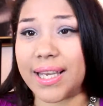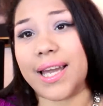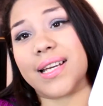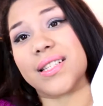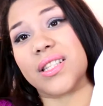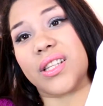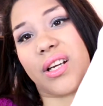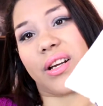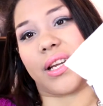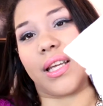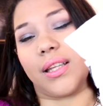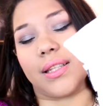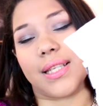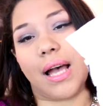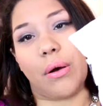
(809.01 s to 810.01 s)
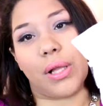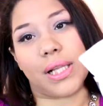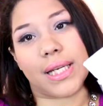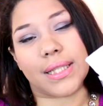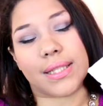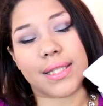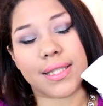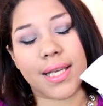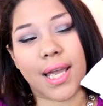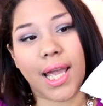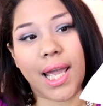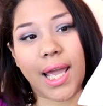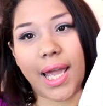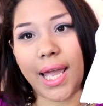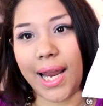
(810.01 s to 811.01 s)
It has 30 towelettes.
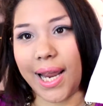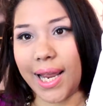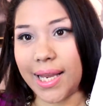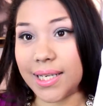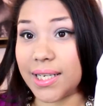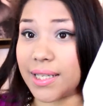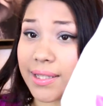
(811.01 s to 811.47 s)
And